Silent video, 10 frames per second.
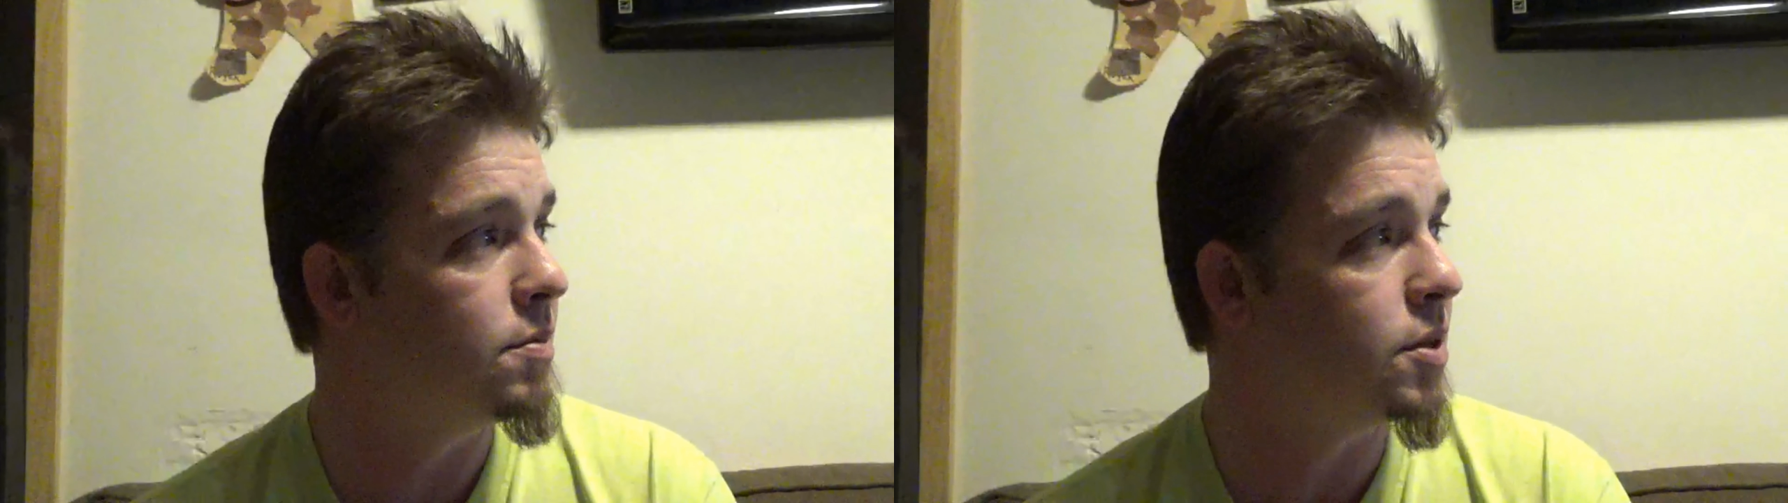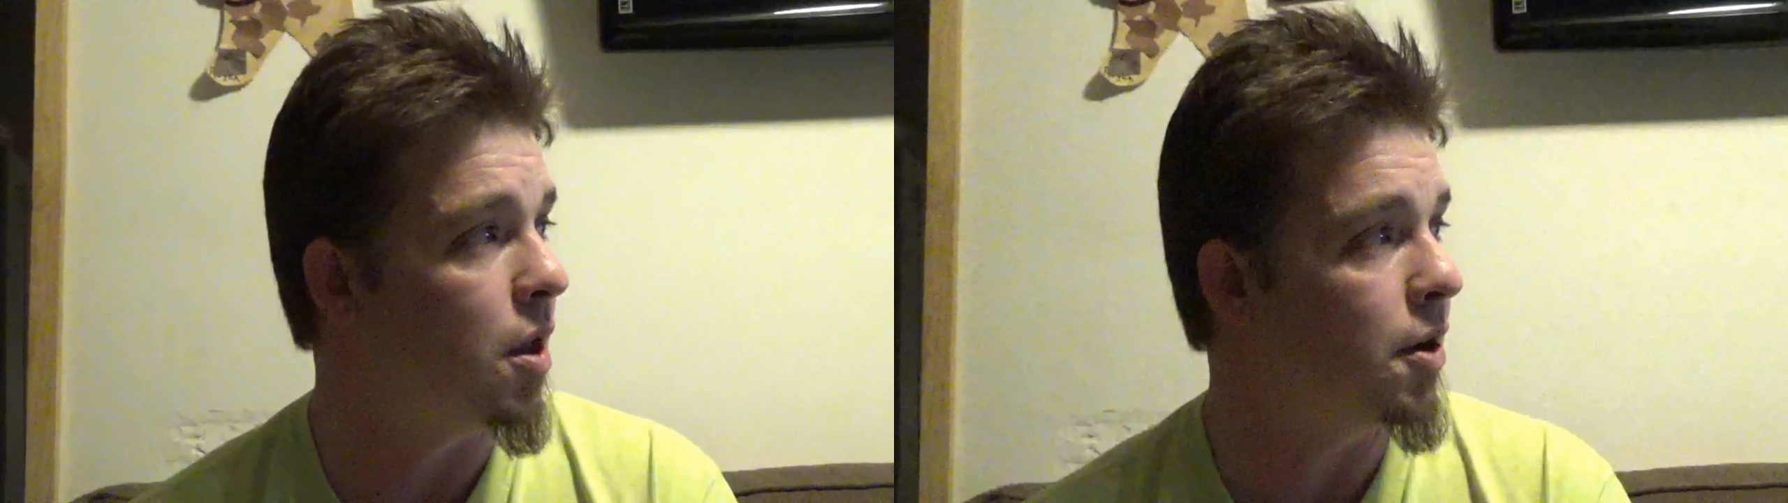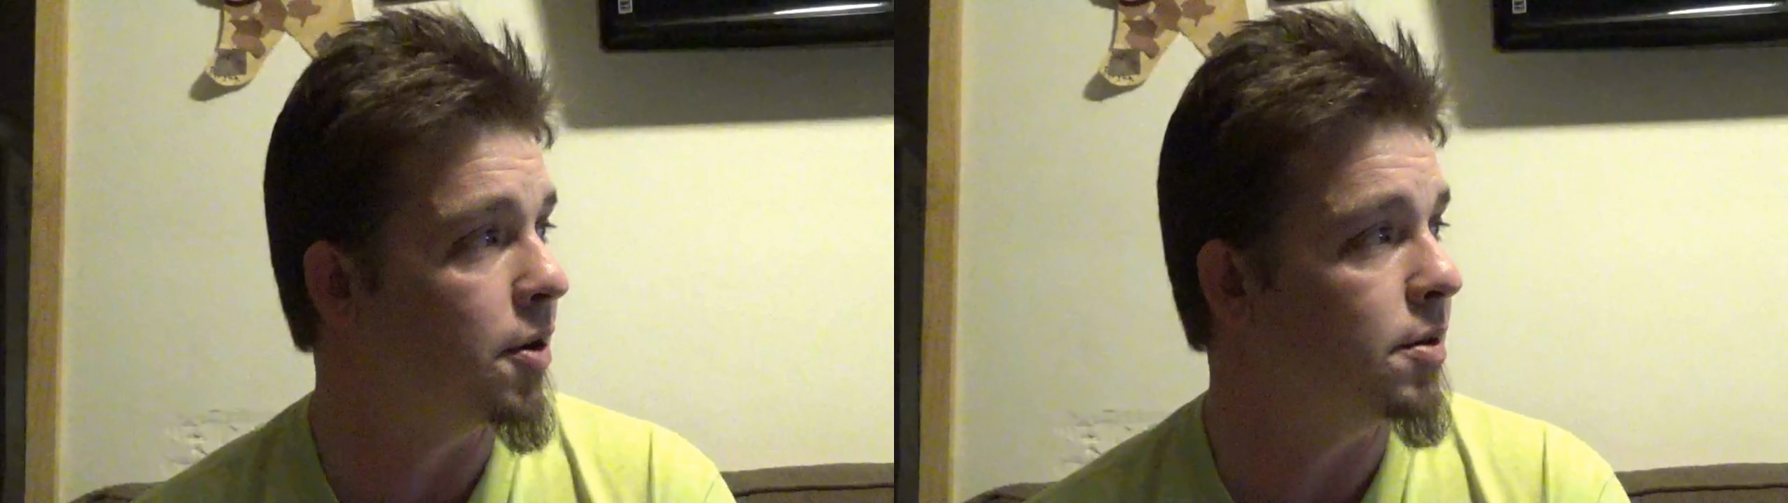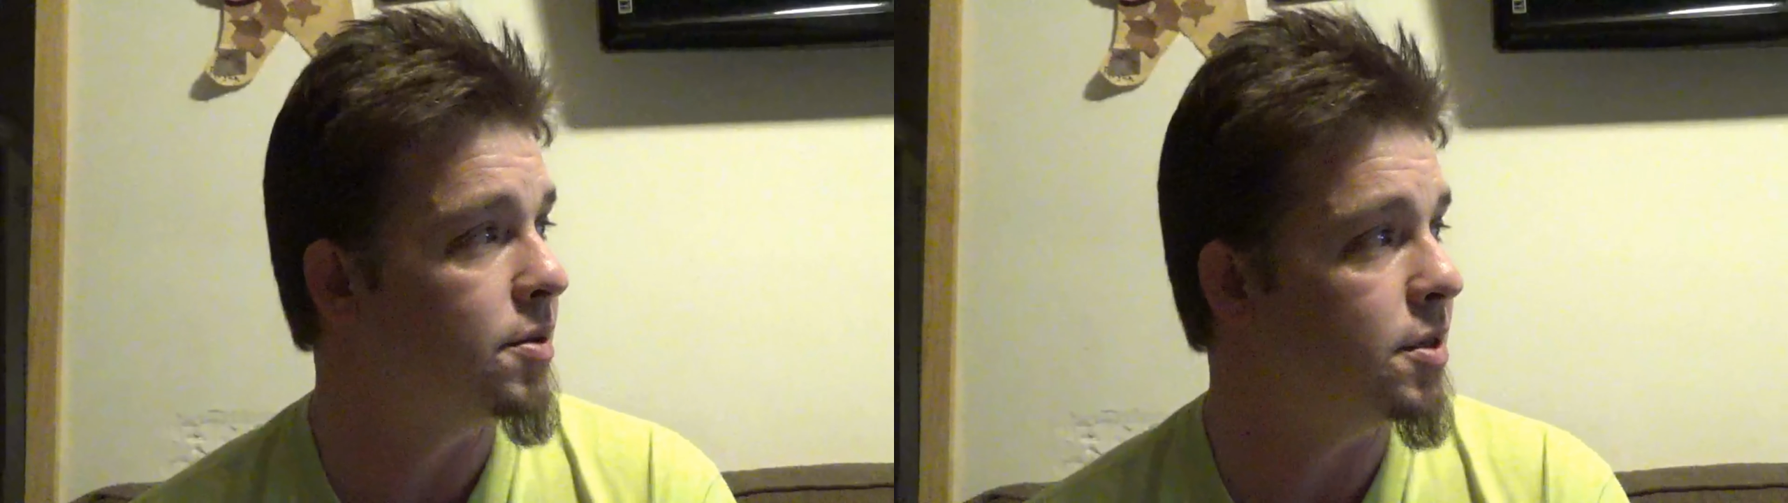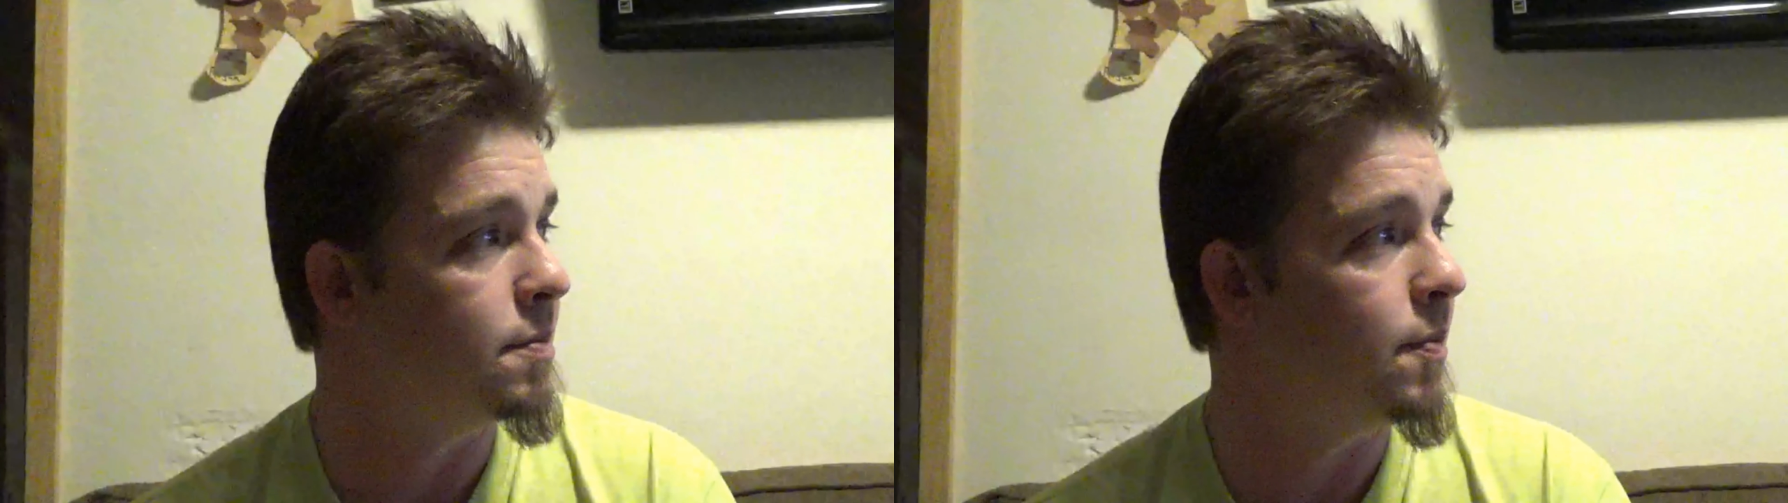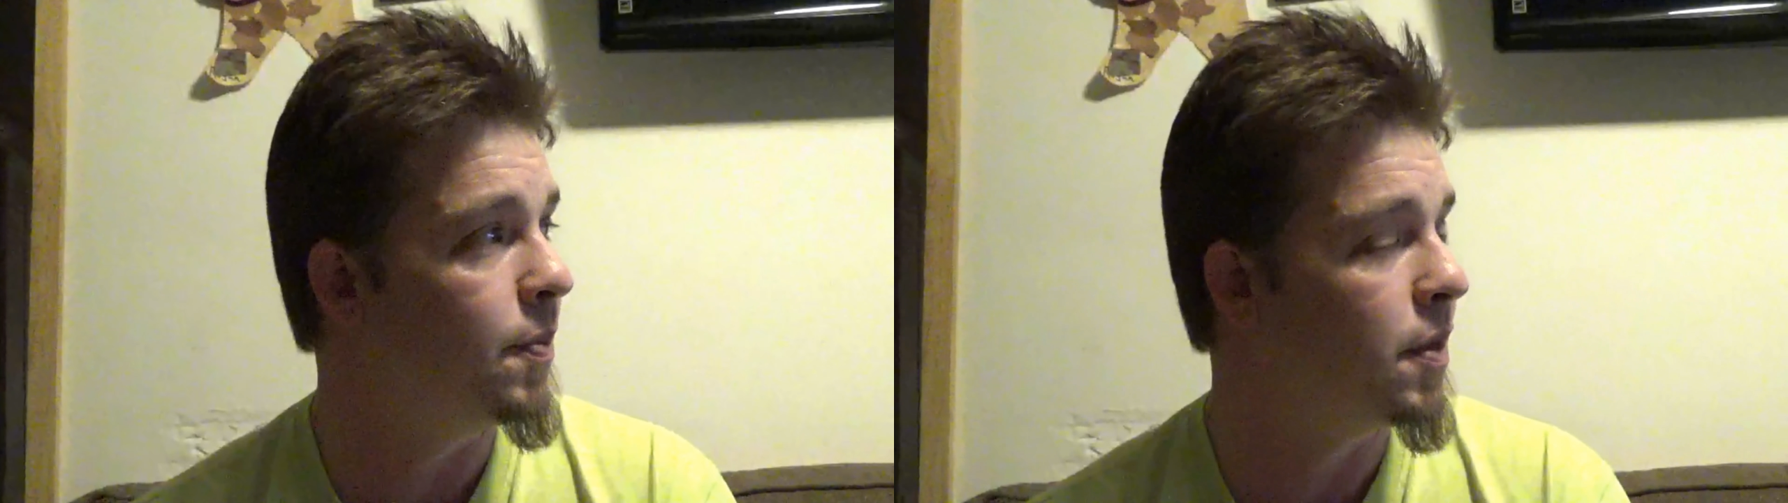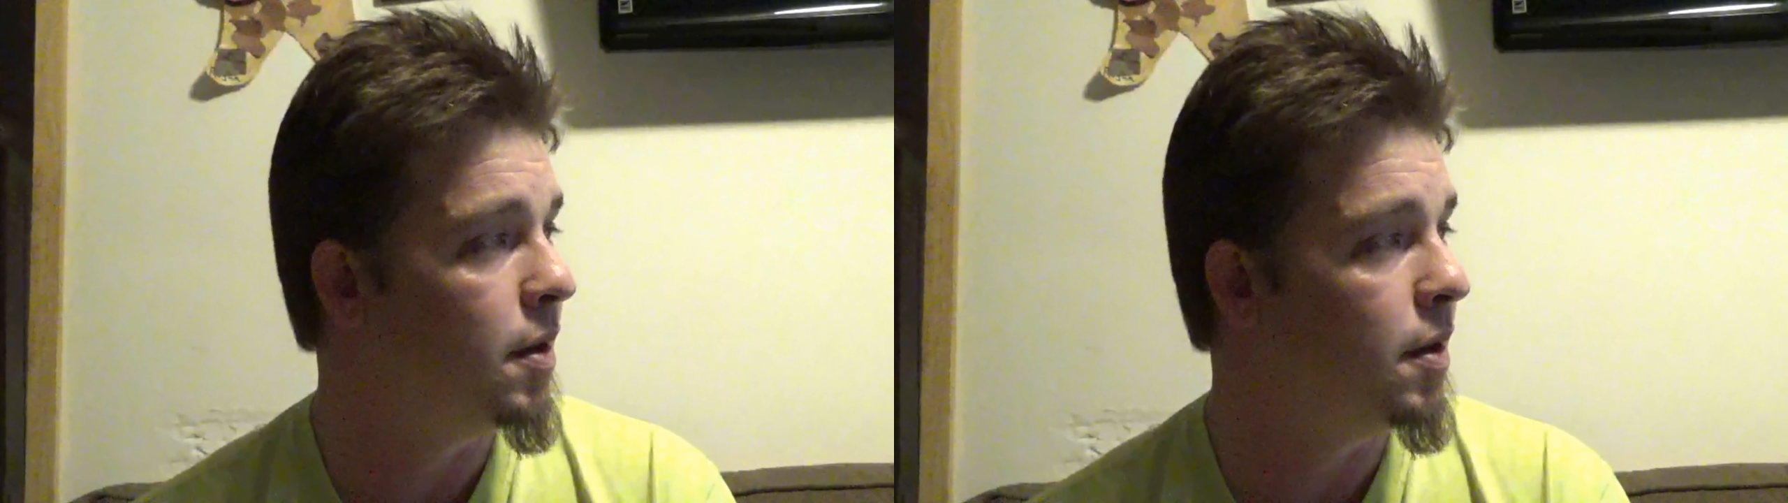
slaughtering some